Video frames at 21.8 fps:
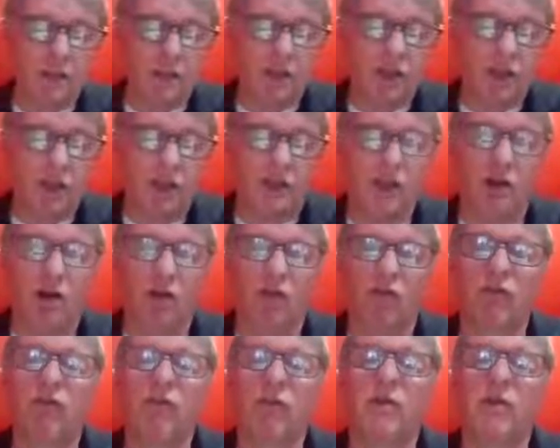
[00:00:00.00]
just
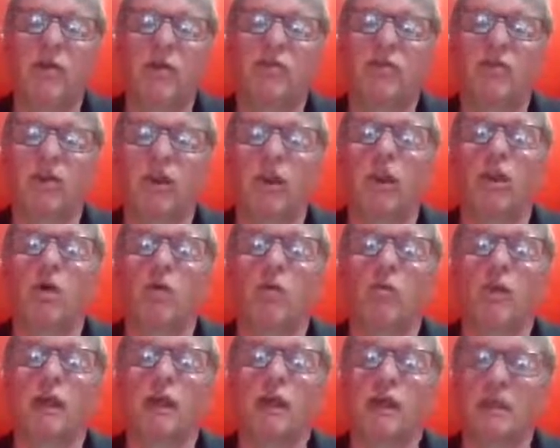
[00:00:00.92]
on the
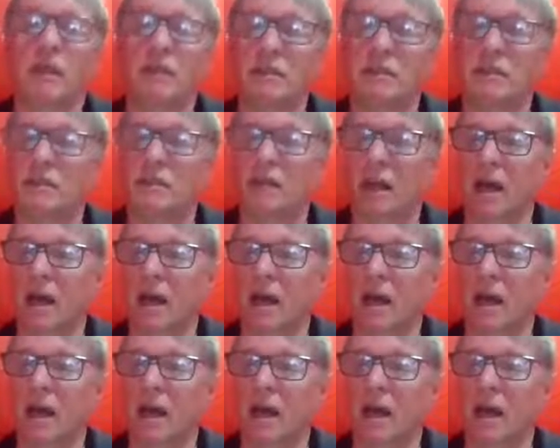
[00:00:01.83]
loanees,